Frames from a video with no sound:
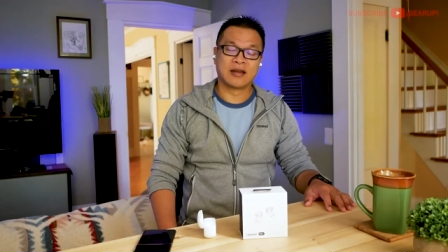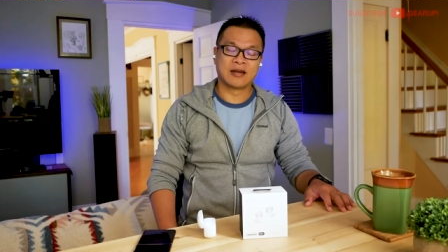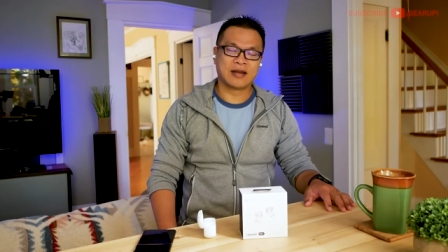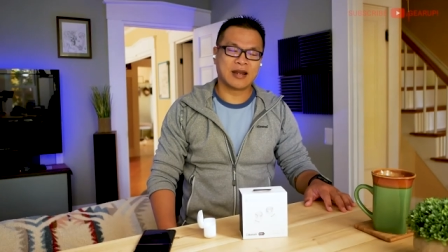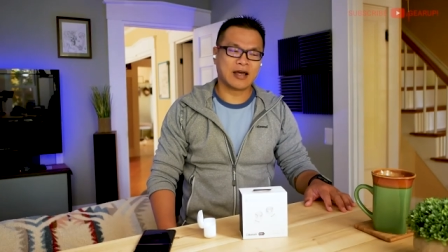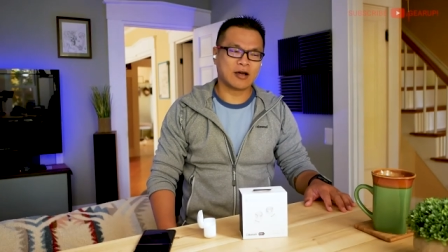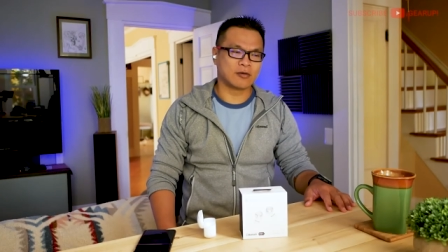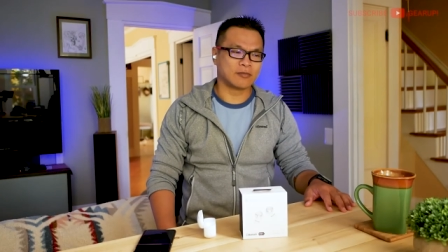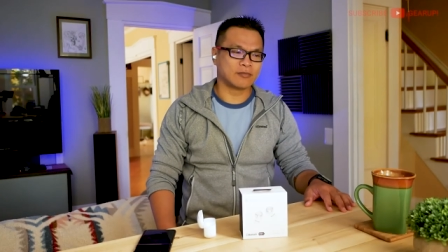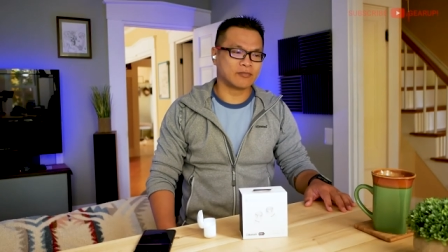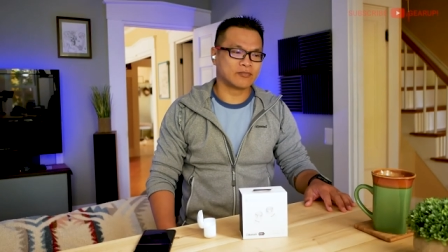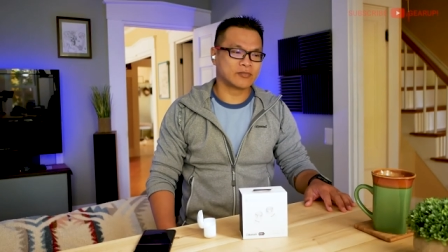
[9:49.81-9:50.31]

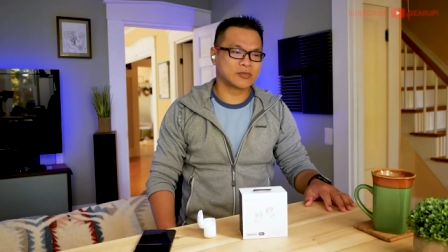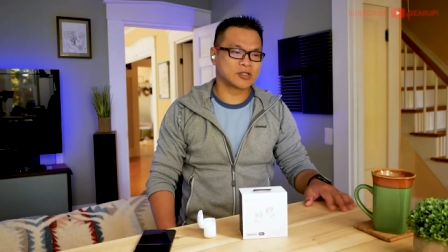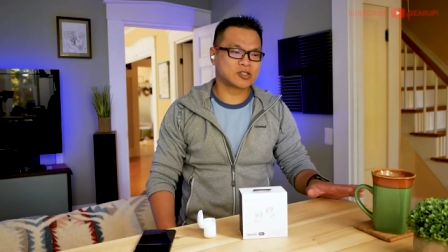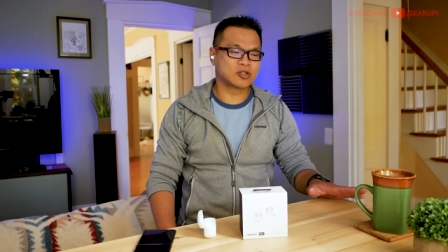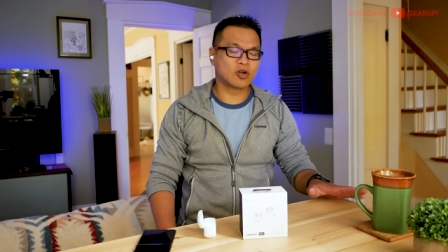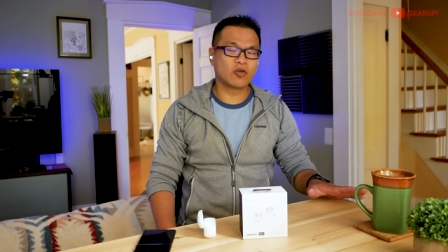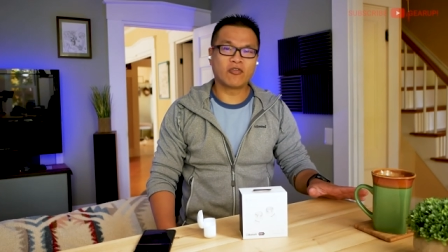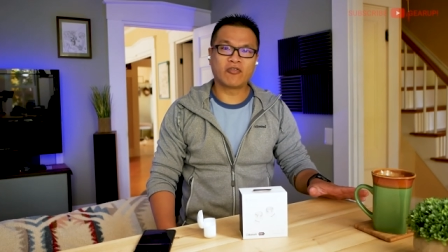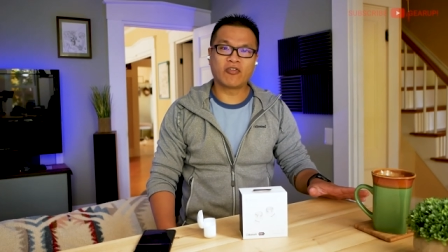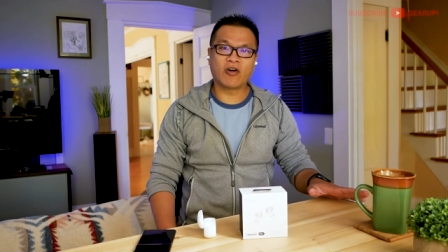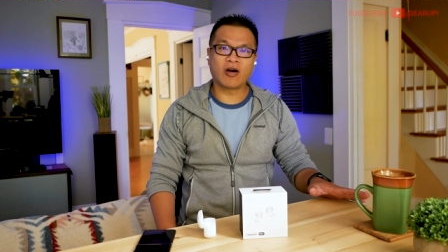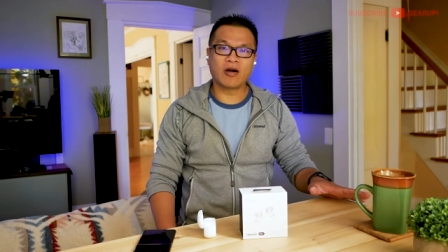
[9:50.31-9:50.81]
Now,
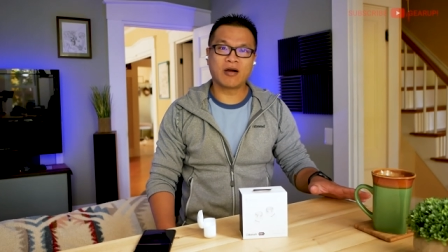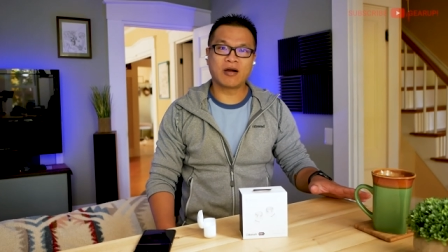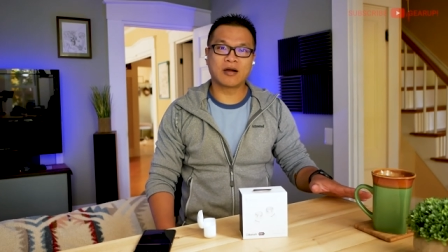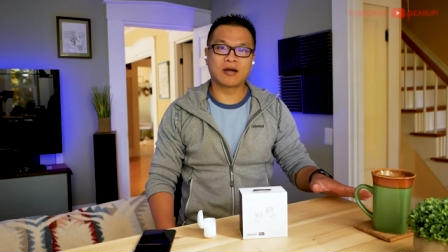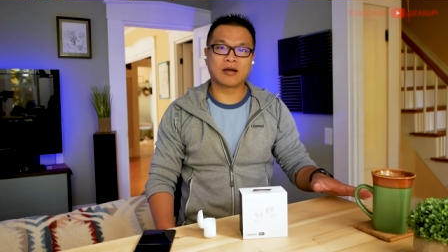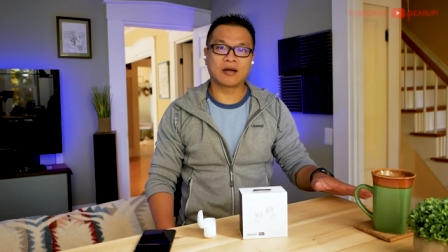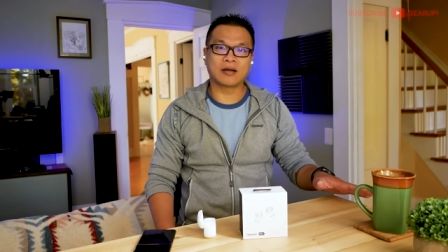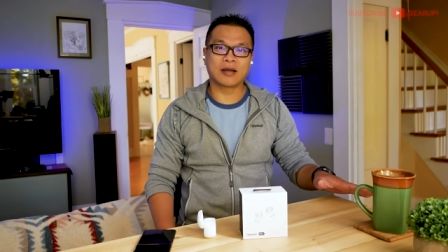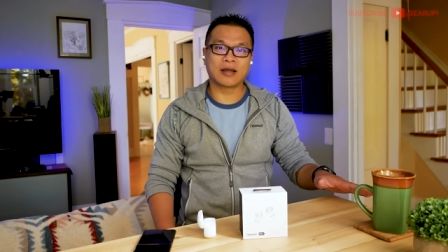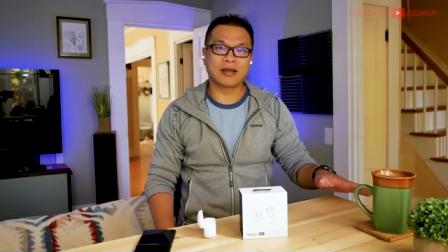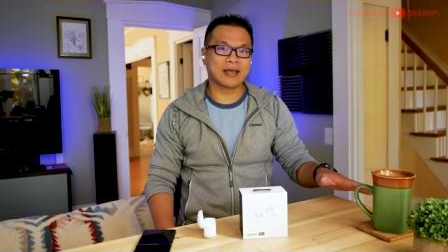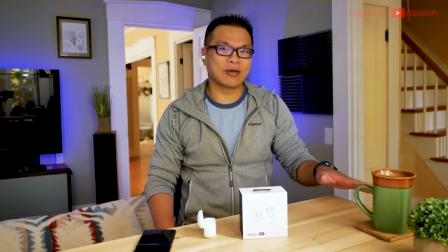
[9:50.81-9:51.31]
so
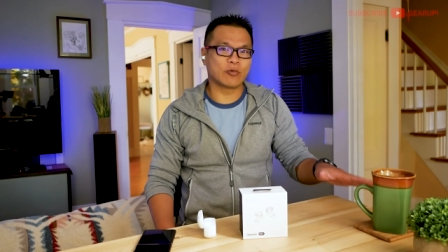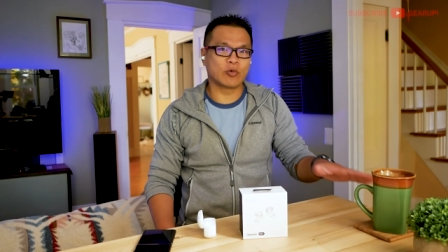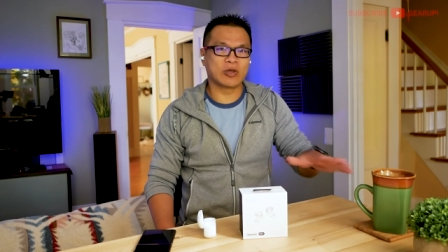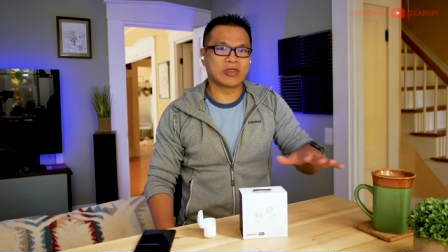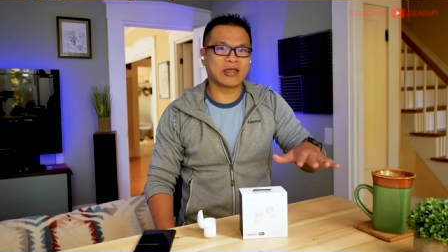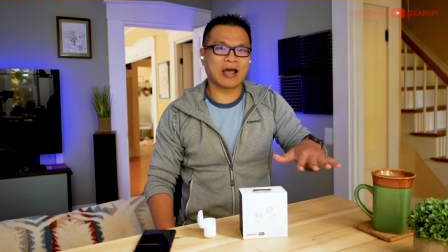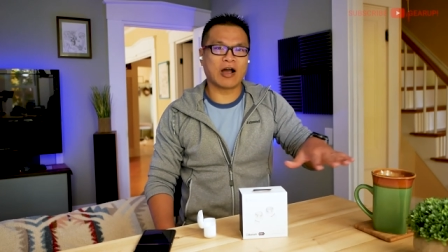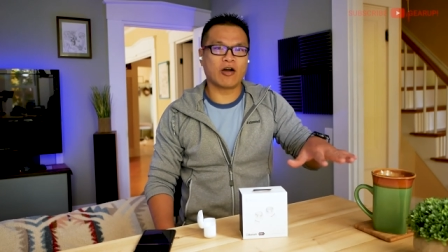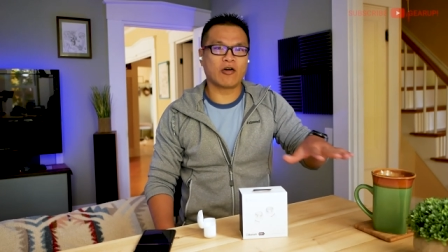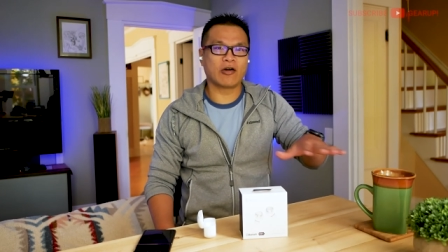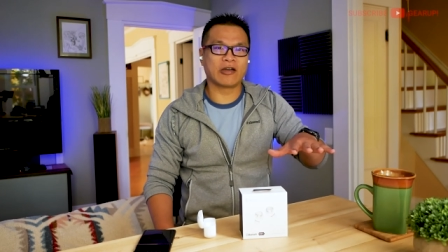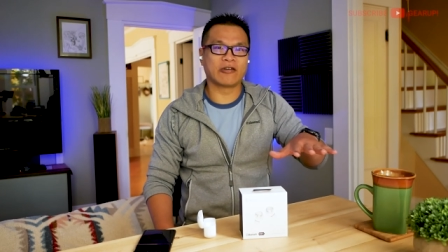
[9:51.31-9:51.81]
far, with
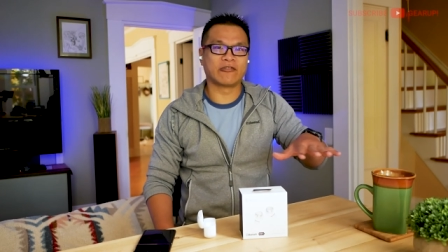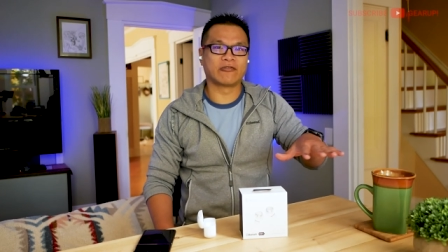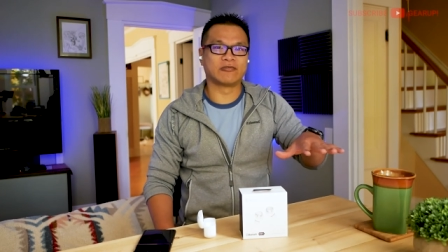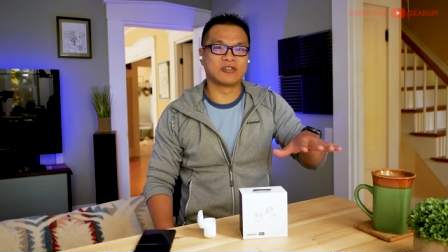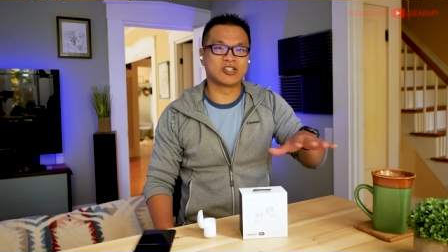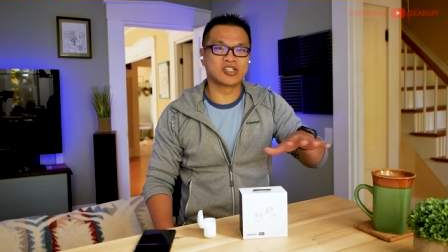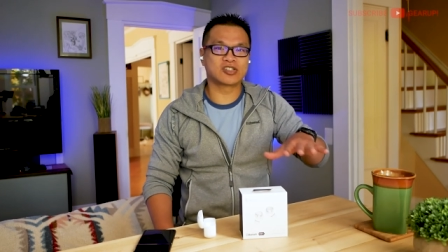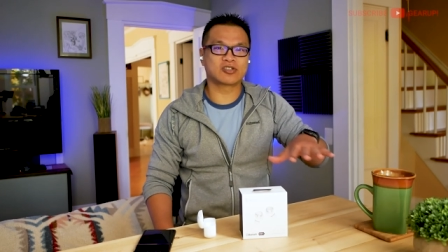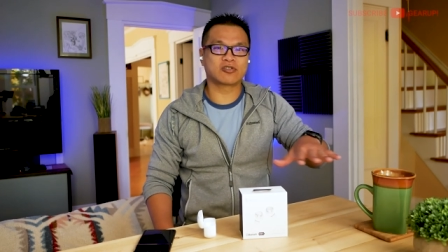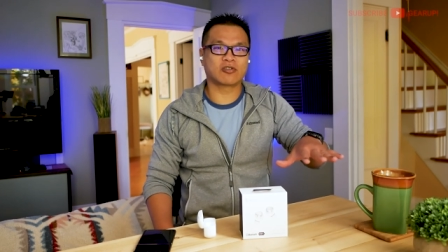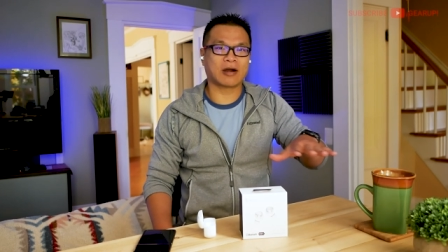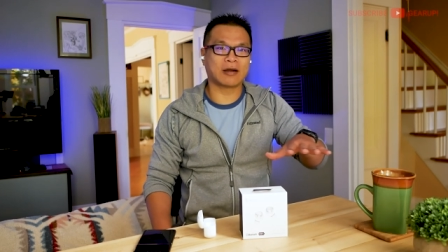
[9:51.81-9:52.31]
how I've
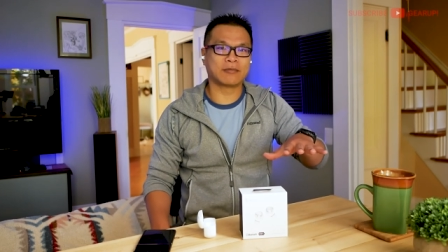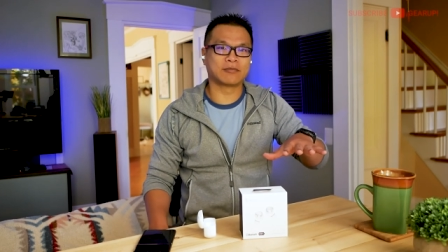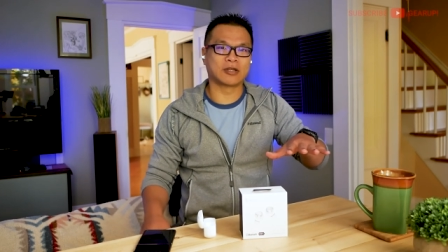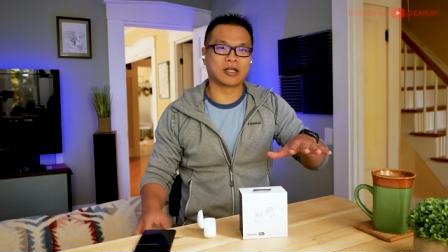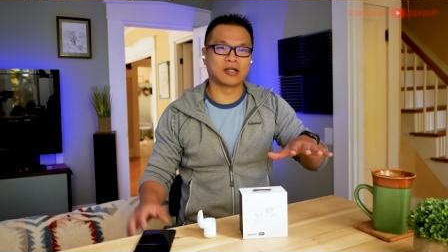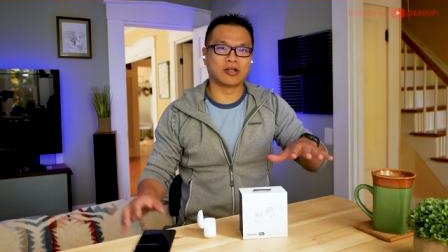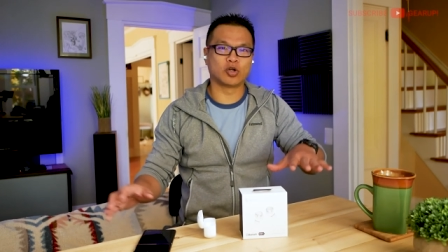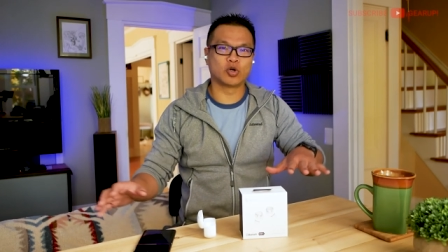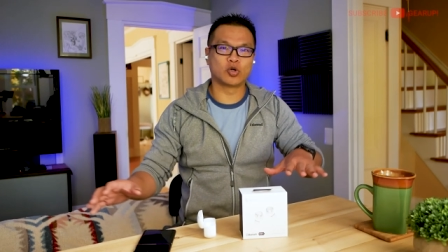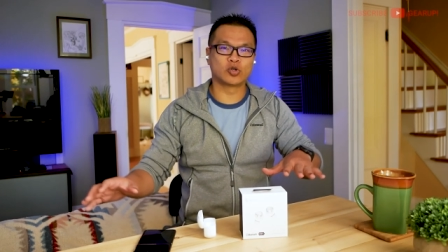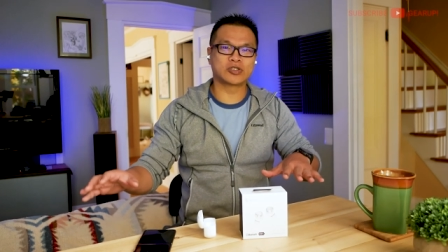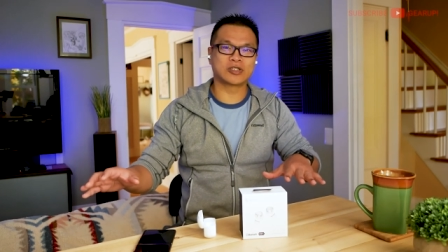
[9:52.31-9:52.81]
described the
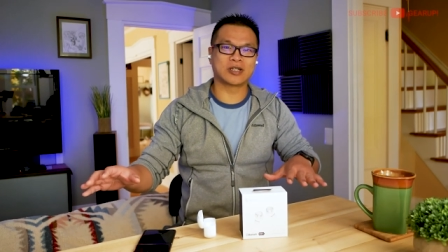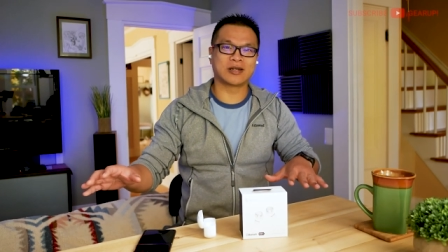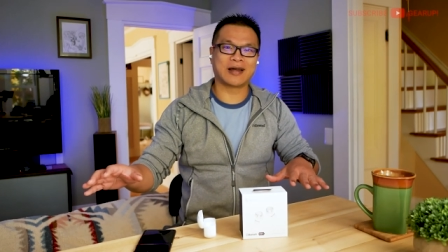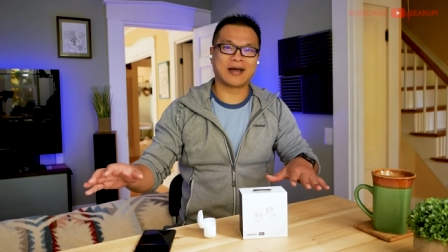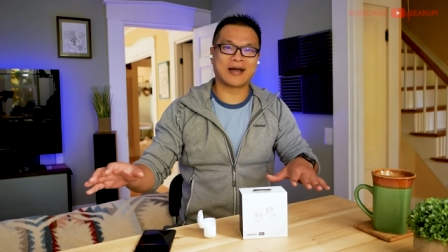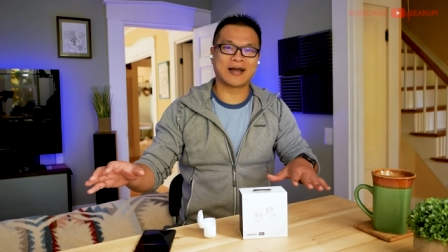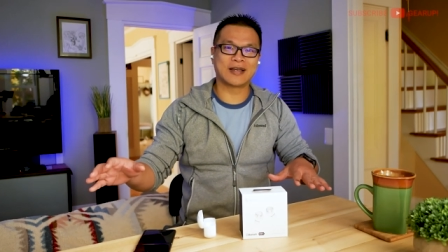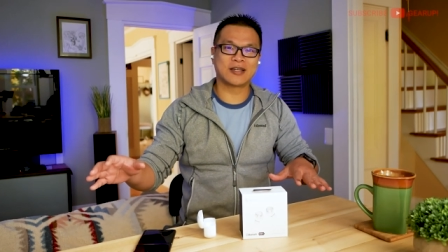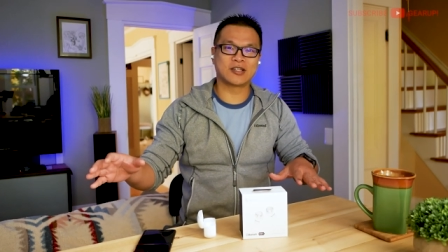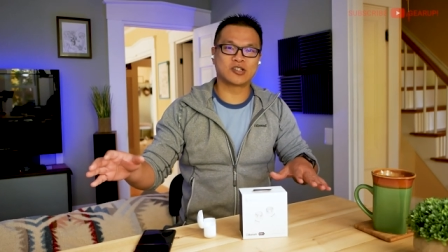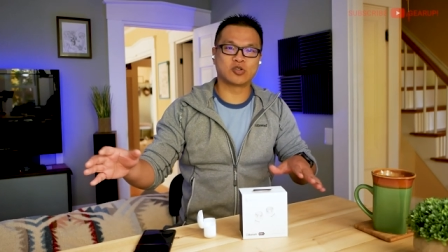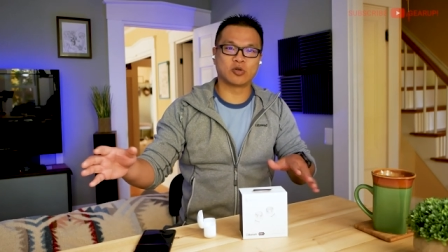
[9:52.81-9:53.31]
lows and
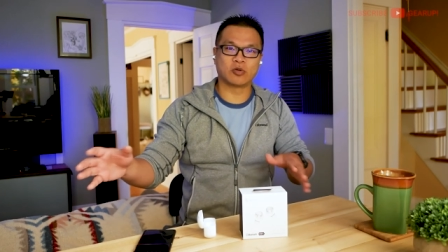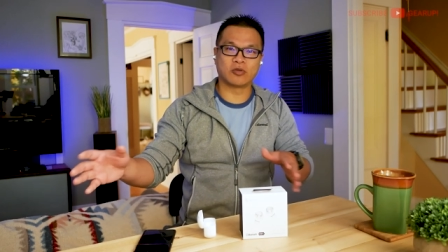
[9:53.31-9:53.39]
highs,